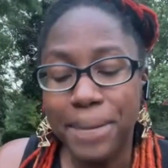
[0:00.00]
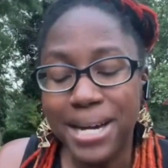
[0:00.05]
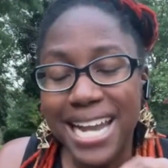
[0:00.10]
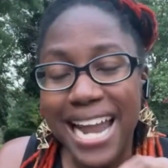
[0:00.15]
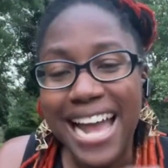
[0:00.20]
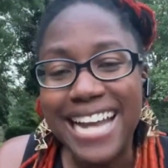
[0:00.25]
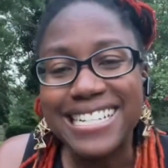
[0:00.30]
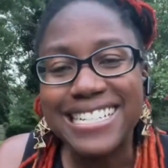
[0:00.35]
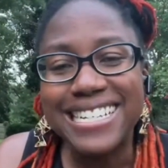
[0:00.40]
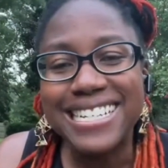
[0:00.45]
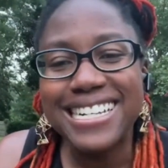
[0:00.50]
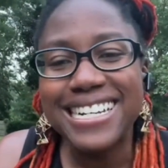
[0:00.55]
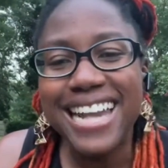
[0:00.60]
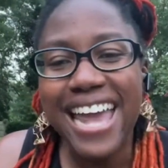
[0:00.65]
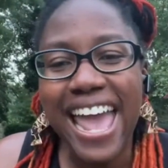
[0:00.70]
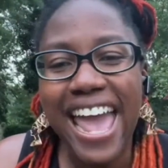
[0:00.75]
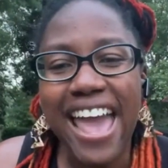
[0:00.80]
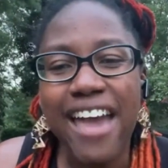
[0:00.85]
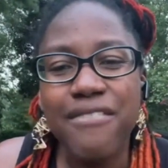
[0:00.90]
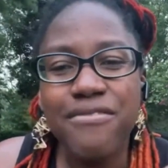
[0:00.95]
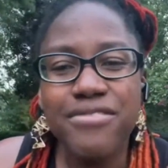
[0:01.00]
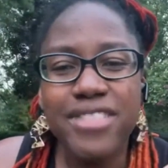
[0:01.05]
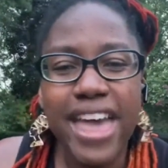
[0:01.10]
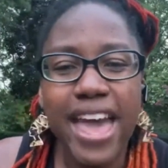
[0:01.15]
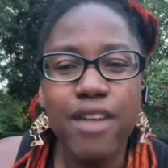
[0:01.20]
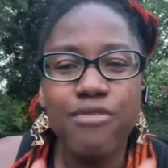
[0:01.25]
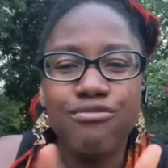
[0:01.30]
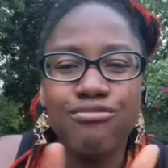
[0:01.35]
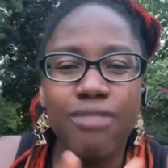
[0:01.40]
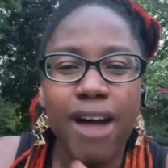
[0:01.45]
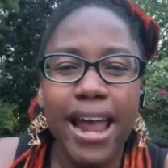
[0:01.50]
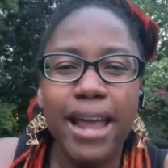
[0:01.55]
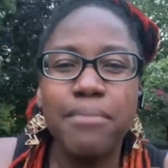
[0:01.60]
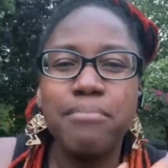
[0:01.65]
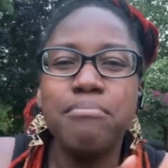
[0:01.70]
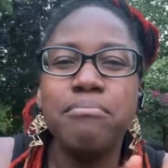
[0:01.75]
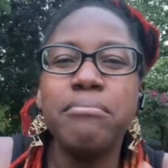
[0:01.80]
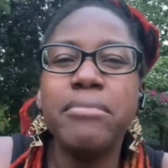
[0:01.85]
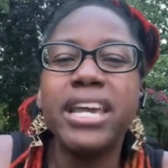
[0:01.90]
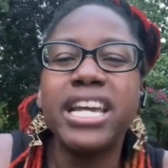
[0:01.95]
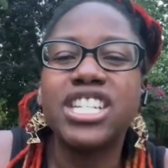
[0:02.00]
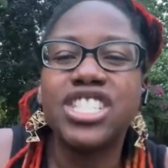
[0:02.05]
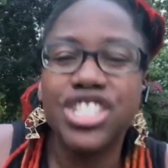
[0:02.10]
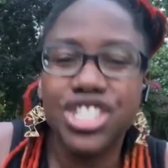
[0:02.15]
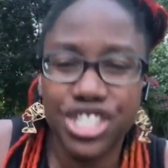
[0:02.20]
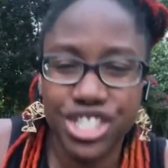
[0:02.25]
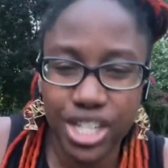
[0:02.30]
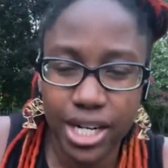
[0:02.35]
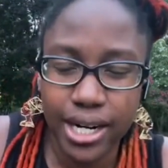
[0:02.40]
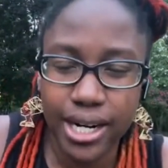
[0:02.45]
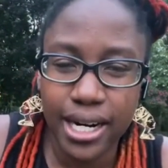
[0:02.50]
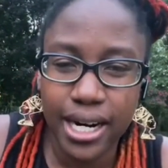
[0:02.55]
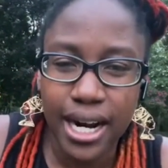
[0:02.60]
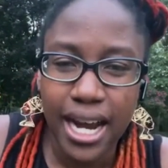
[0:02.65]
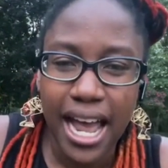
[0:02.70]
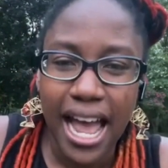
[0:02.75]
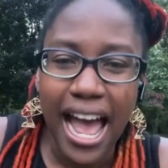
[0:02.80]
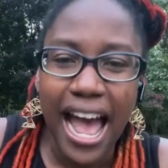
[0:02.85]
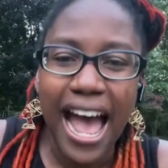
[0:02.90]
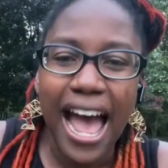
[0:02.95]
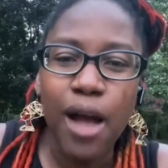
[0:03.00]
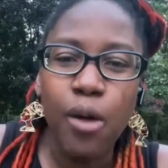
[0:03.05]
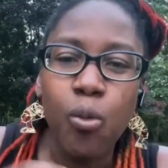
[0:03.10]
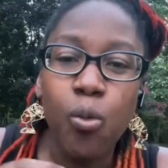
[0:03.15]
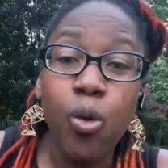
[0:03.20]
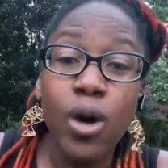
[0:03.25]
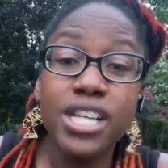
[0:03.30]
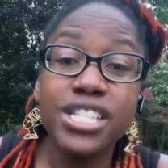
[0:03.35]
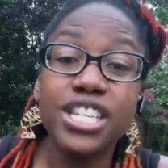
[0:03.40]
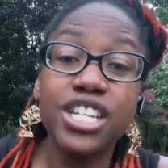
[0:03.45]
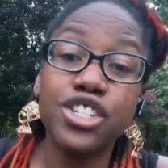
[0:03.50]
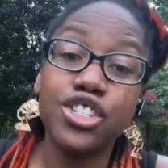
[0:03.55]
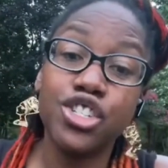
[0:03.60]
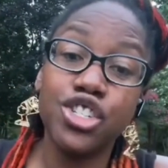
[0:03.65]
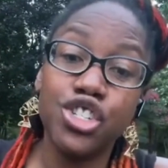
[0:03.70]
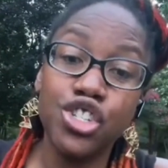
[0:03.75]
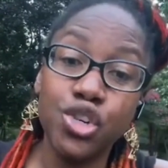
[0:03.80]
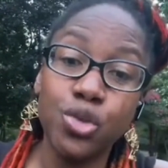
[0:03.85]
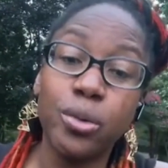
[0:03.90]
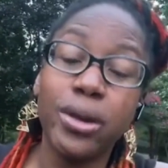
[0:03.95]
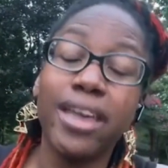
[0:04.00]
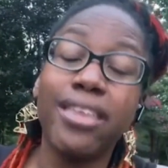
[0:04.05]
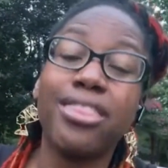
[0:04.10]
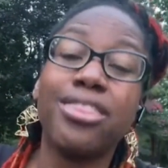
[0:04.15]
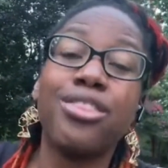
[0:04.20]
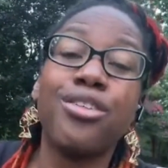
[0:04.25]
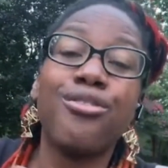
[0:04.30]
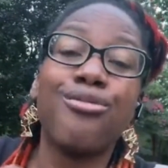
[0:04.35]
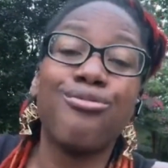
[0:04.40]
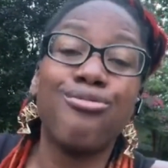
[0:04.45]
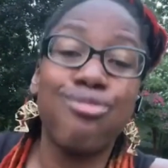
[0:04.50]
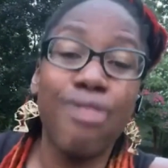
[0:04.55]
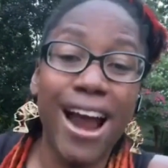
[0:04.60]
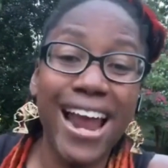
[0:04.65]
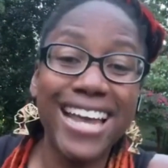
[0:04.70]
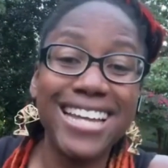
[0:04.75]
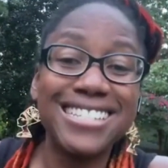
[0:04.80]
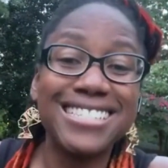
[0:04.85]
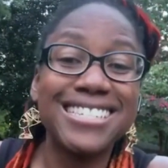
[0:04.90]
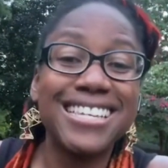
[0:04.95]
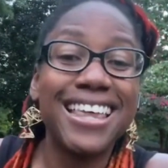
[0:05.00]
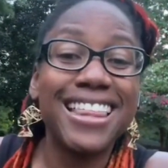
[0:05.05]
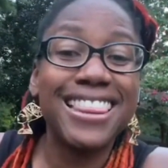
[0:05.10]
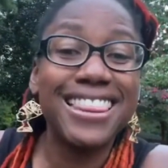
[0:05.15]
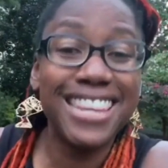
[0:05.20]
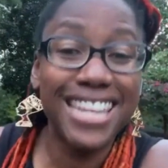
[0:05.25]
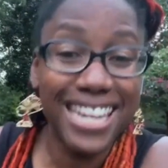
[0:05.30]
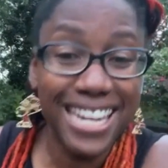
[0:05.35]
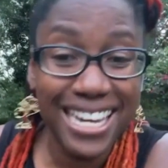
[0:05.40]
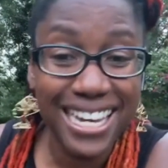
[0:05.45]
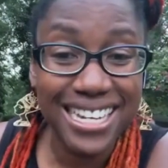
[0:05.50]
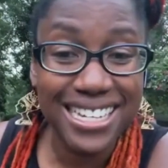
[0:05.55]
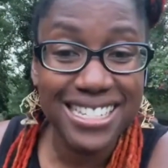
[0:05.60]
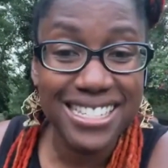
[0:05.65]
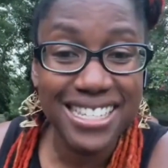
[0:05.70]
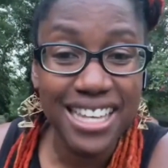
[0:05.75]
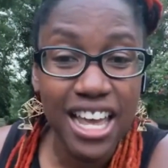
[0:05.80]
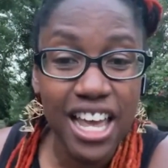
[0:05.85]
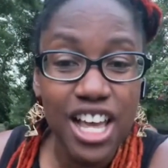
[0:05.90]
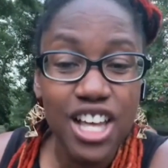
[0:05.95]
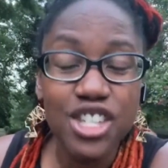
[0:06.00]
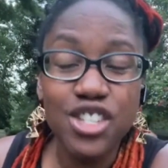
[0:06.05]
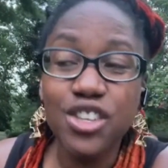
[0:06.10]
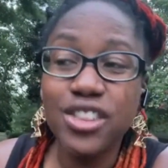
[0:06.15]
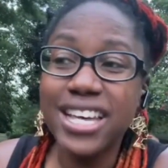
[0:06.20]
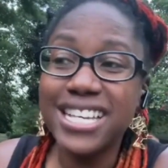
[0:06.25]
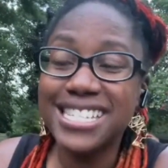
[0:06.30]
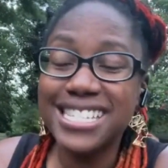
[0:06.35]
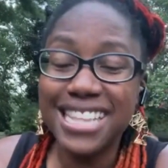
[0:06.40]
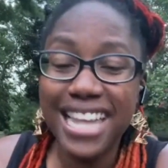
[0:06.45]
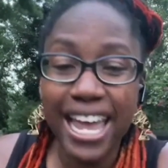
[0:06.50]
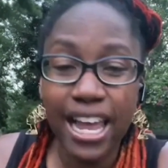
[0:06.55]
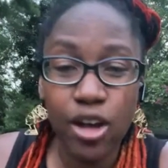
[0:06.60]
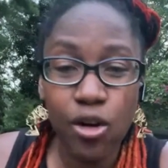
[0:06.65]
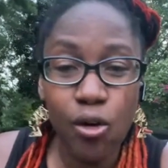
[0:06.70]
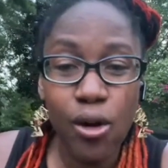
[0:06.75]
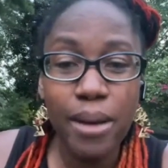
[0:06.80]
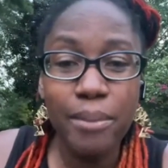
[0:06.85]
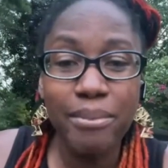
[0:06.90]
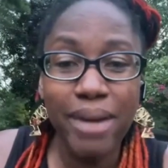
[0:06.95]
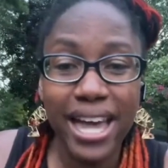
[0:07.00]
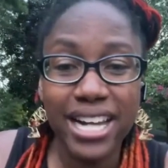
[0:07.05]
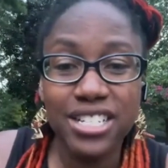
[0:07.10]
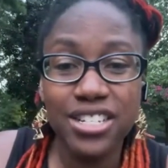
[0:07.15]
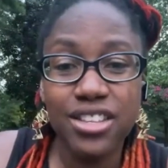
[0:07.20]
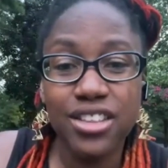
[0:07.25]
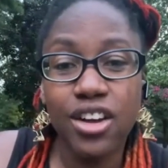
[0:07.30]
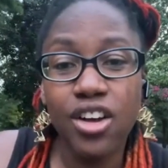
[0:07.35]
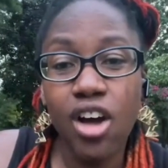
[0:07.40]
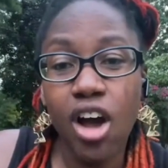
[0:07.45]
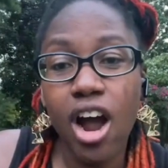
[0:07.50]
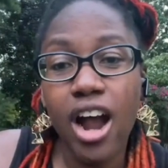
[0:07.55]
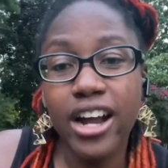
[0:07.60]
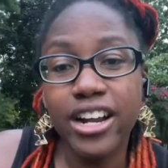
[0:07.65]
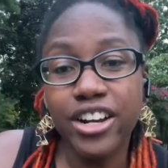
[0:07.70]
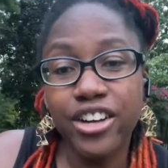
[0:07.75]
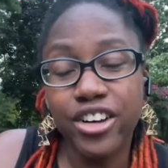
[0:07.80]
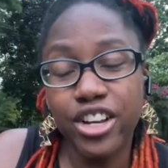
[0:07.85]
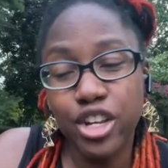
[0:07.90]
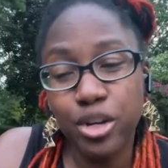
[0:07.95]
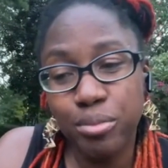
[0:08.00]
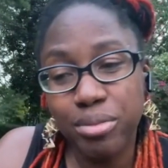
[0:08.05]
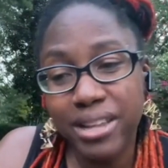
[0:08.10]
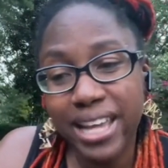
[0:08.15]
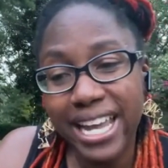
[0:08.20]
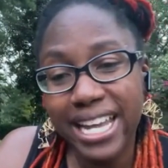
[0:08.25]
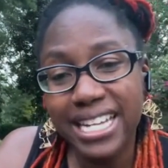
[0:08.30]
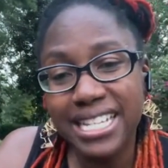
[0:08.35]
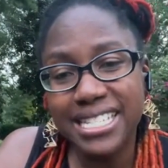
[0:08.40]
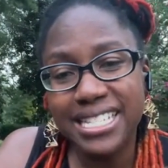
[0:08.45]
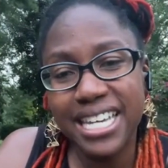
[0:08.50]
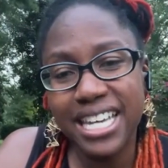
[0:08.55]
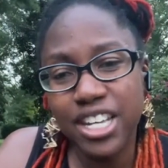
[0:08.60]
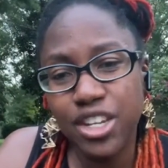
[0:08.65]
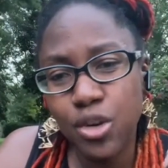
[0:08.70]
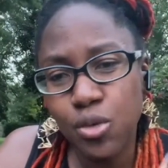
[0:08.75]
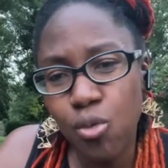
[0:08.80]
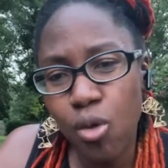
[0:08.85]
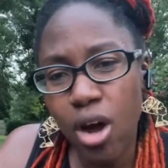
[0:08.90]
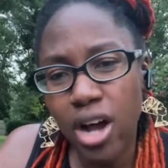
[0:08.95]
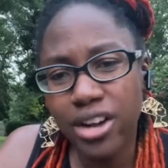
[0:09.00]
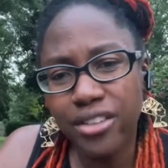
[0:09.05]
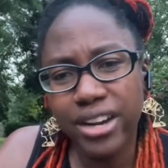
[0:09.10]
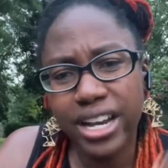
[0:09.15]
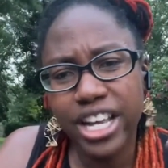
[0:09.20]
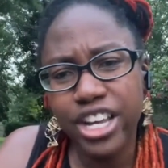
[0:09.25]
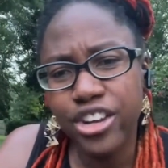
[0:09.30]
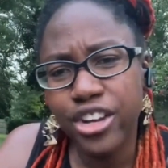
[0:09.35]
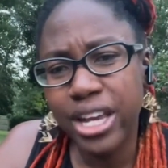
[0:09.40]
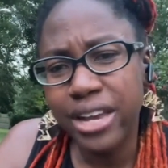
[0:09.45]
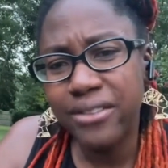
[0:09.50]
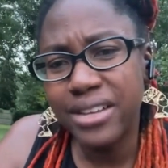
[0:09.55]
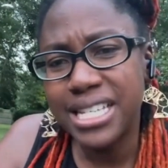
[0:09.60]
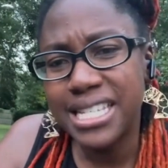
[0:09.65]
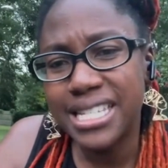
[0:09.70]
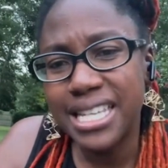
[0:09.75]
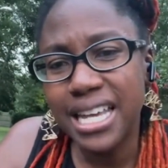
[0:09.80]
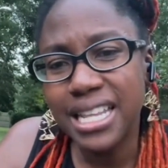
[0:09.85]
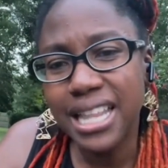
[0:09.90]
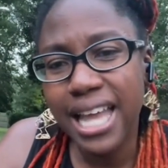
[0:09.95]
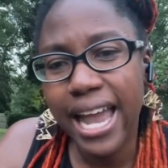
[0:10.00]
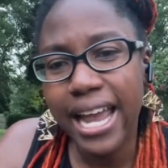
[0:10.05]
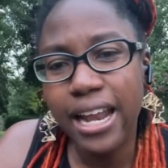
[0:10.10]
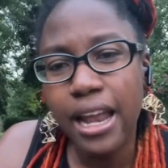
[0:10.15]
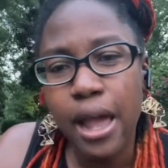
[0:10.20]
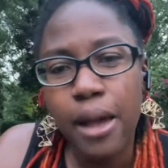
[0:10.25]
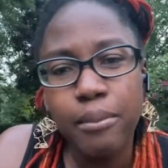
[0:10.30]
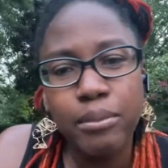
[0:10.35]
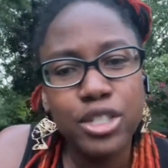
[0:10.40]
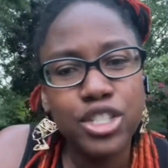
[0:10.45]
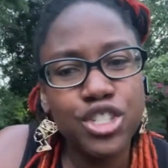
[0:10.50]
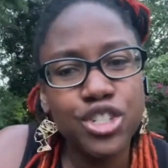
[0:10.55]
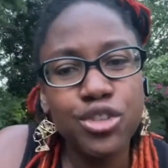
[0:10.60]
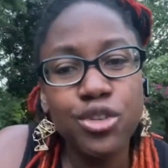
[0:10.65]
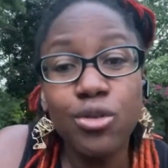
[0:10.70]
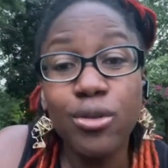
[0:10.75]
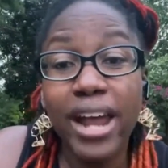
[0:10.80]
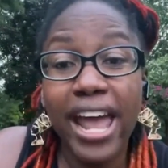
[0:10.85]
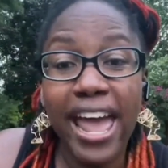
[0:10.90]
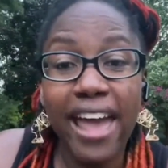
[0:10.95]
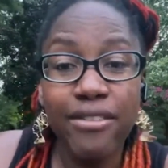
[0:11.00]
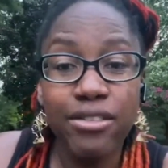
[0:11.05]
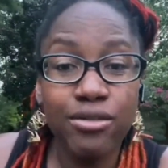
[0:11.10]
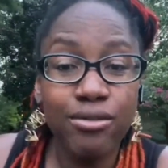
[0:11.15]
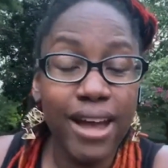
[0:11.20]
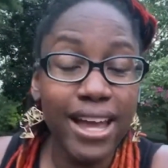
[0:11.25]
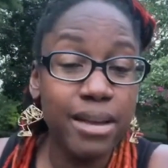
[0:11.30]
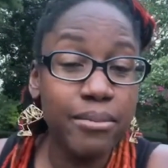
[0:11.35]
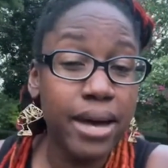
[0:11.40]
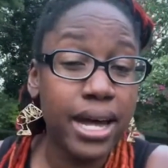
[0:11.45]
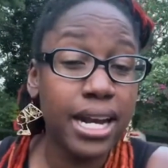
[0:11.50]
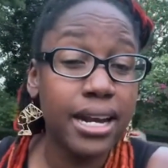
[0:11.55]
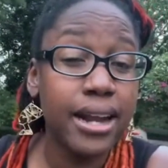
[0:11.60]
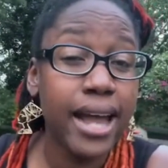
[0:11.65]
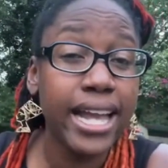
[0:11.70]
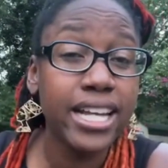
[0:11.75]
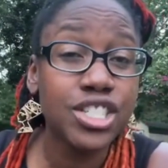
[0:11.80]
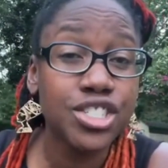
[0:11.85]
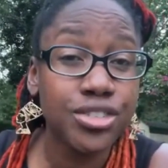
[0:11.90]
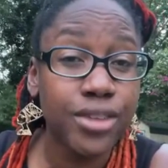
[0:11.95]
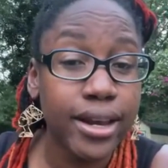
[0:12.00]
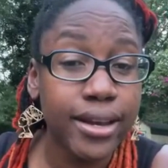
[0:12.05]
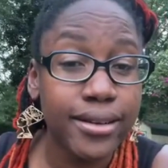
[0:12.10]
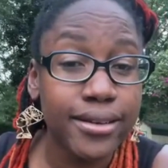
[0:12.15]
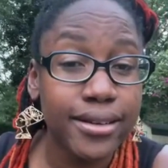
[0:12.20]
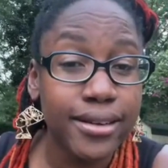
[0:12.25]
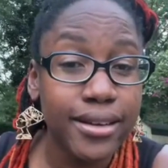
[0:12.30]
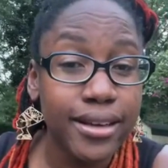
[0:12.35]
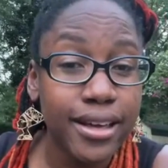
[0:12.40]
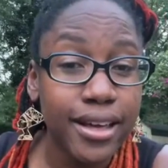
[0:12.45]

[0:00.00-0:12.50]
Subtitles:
but I didn't have that right mixture. I wasn't doing the right things. So that's like going back to the gardener, and you're planting the seed and you're watering and you're giving it sunlight, but you don't have the right amount of nitrate,